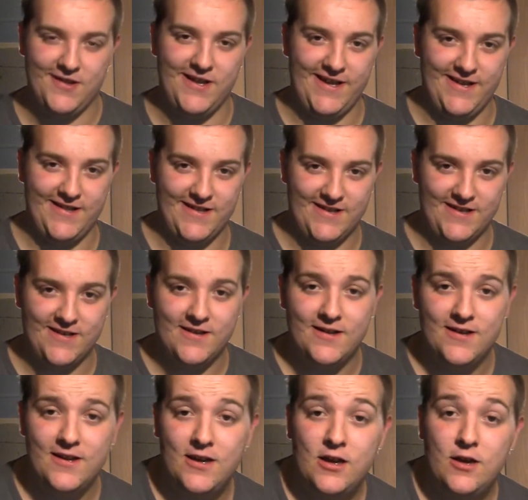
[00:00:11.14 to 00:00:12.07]
lately
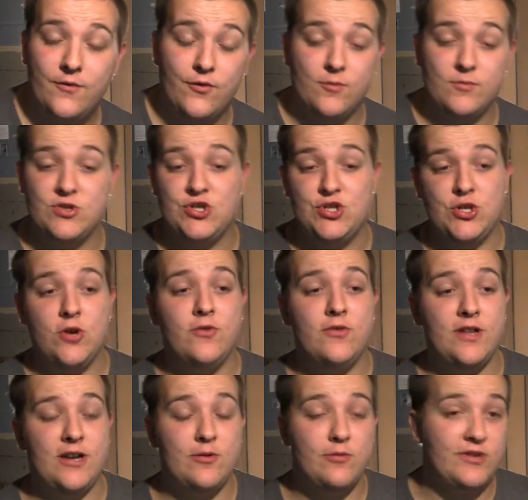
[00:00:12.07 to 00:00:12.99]
from a show
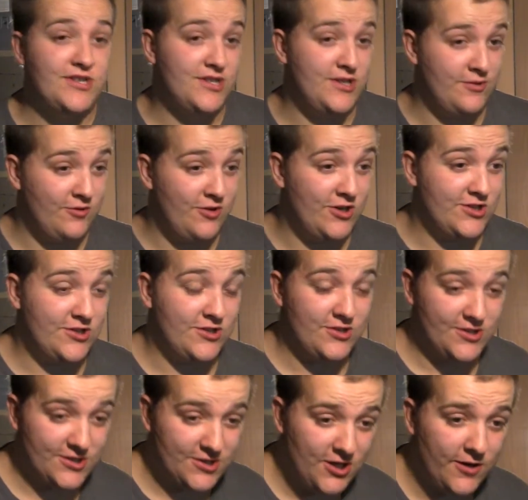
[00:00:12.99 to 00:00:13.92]
that I recently watched on
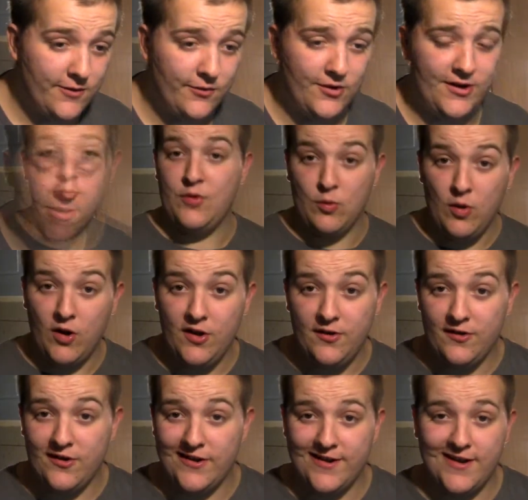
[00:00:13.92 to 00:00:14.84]
Discovery. If you're
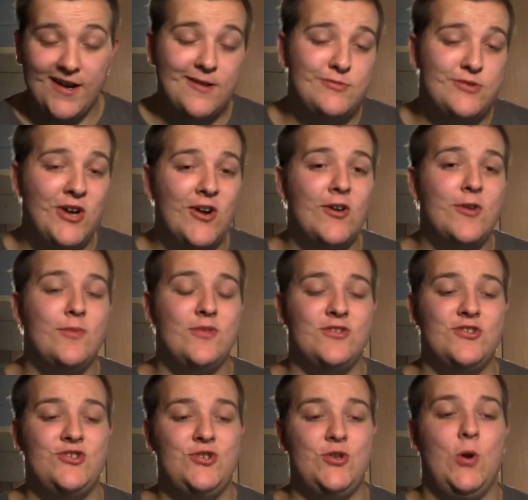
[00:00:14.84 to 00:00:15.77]
wondering, I'm talking about
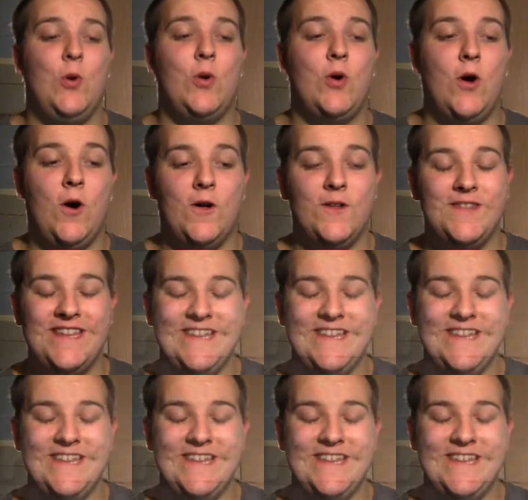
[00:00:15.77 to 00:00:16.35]
a show called